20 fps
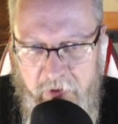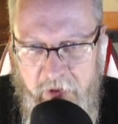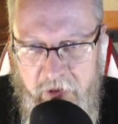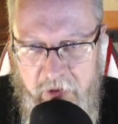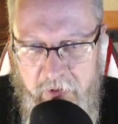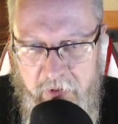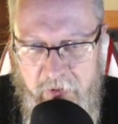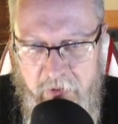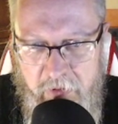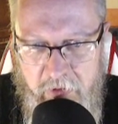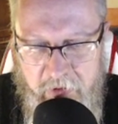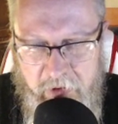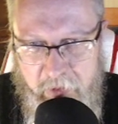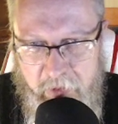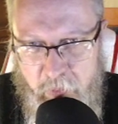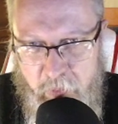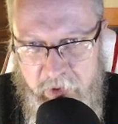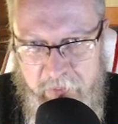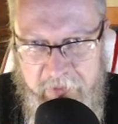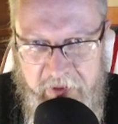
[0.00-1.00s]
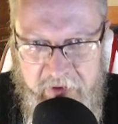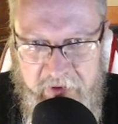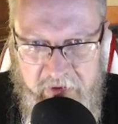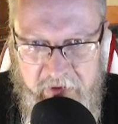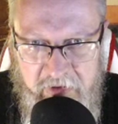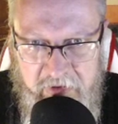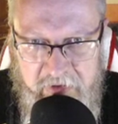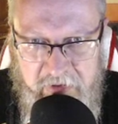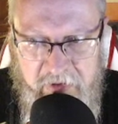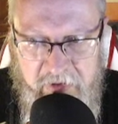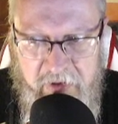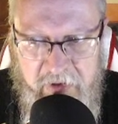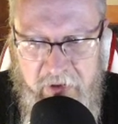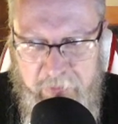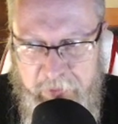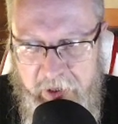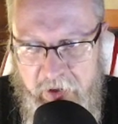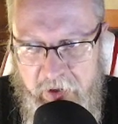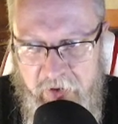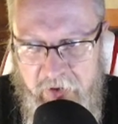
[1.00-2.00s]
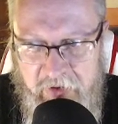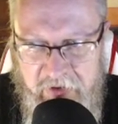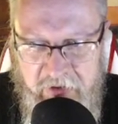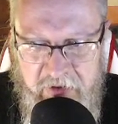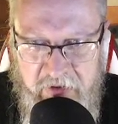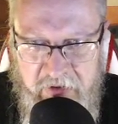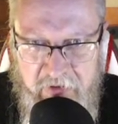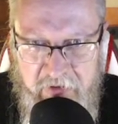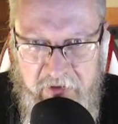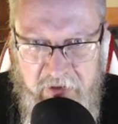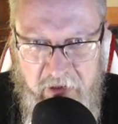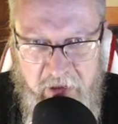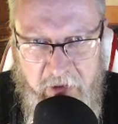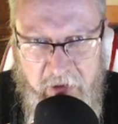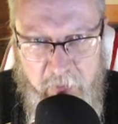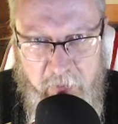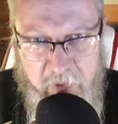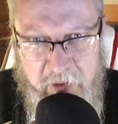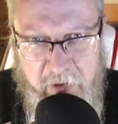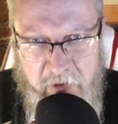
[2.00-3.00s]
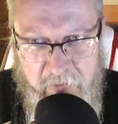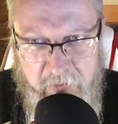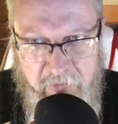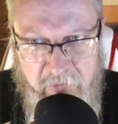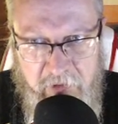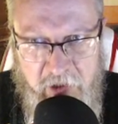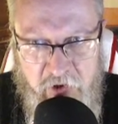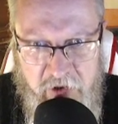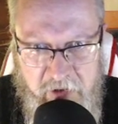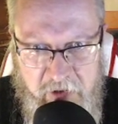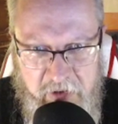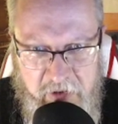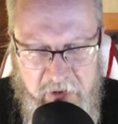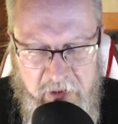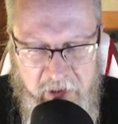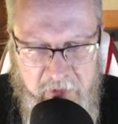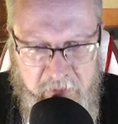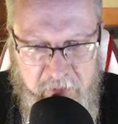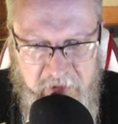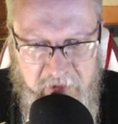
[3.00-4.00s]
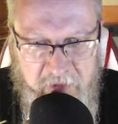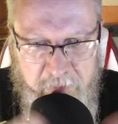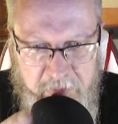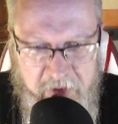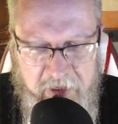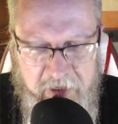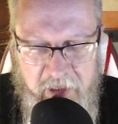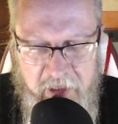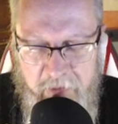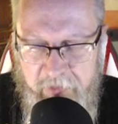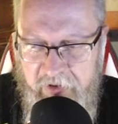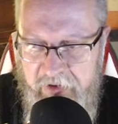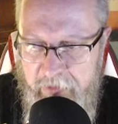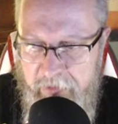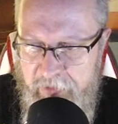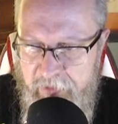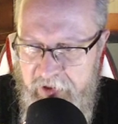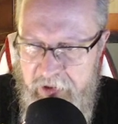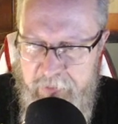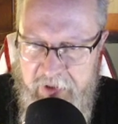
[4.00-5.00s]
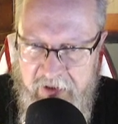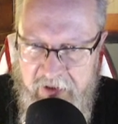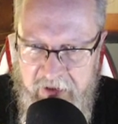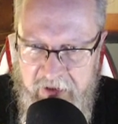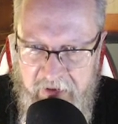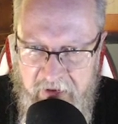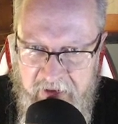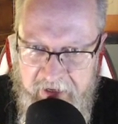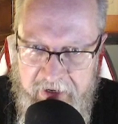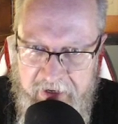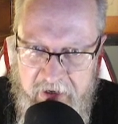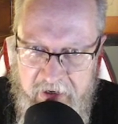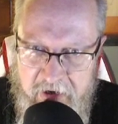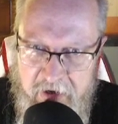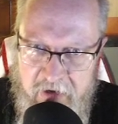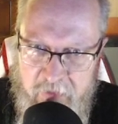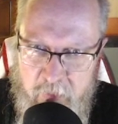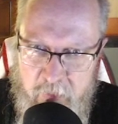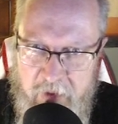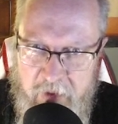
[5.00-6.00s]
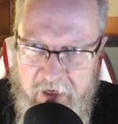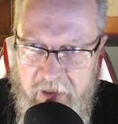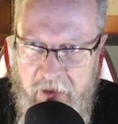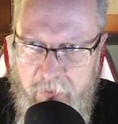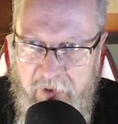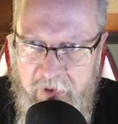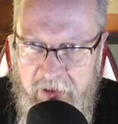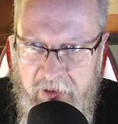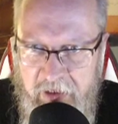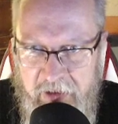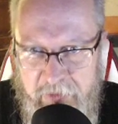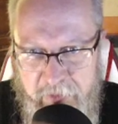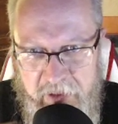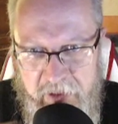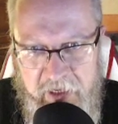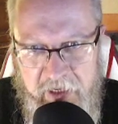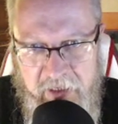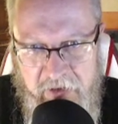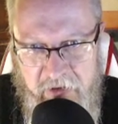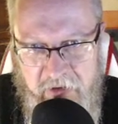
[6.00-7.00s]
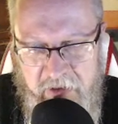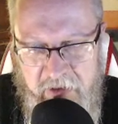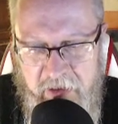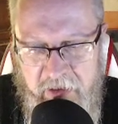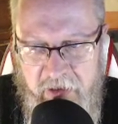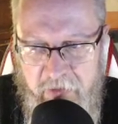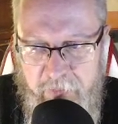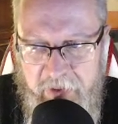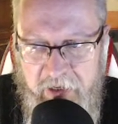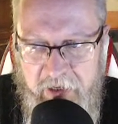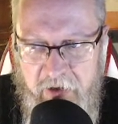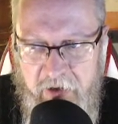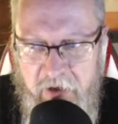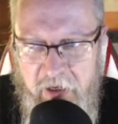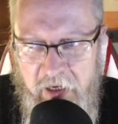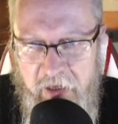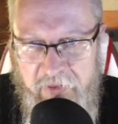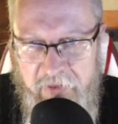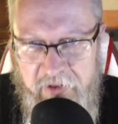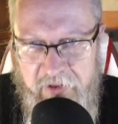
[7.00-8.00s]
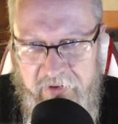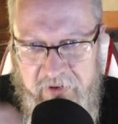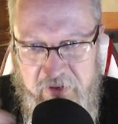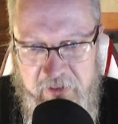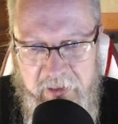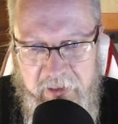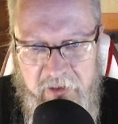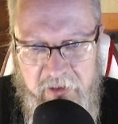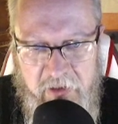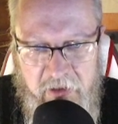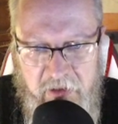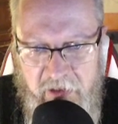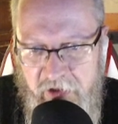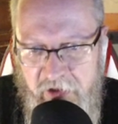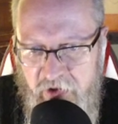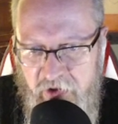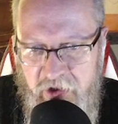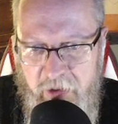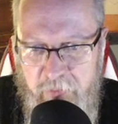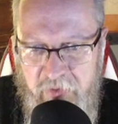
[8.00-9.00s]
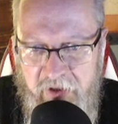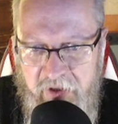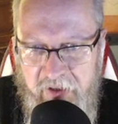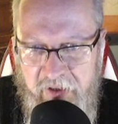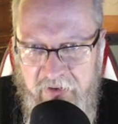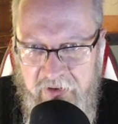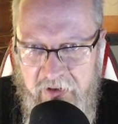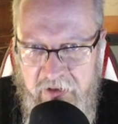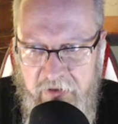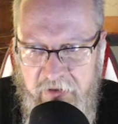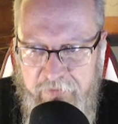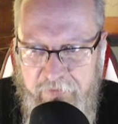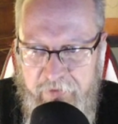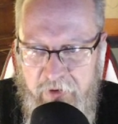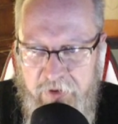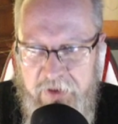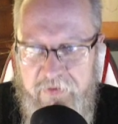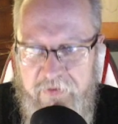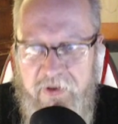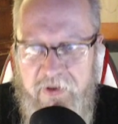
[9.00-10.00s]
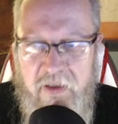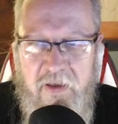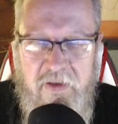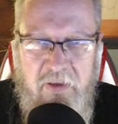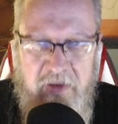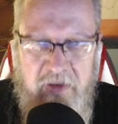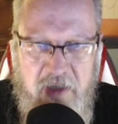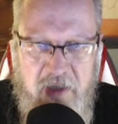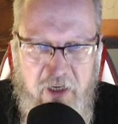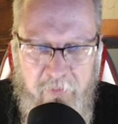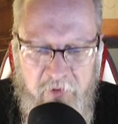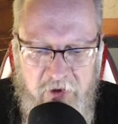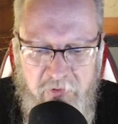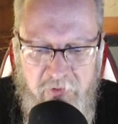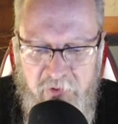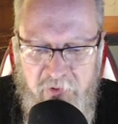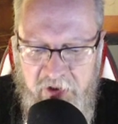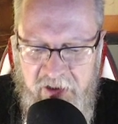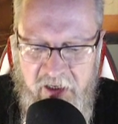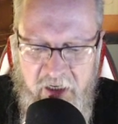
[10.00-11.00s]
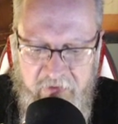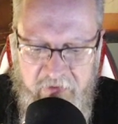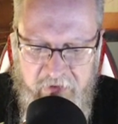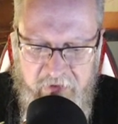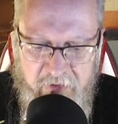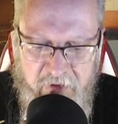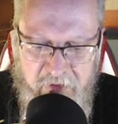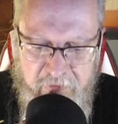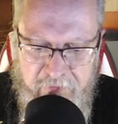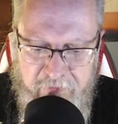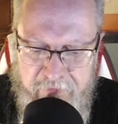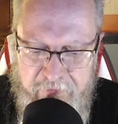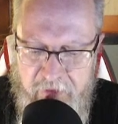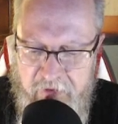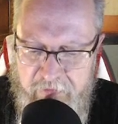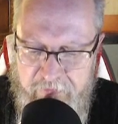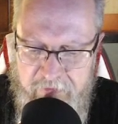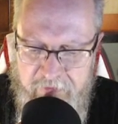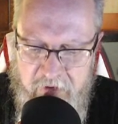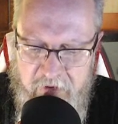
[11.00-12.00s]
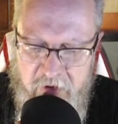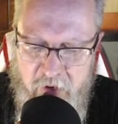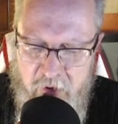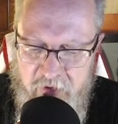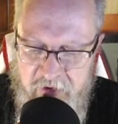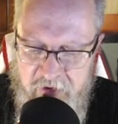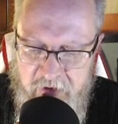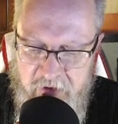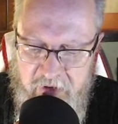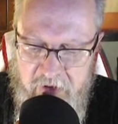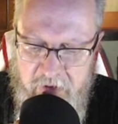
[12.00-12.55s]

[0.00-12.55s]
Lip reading: not that one method is opposed necessarily to the other, we can enrich and combine them in some sense, but it's in that kind of way that we need to begin to think about this thing that Nietzsche brings into philosophy, this attempt to recover the forgotten.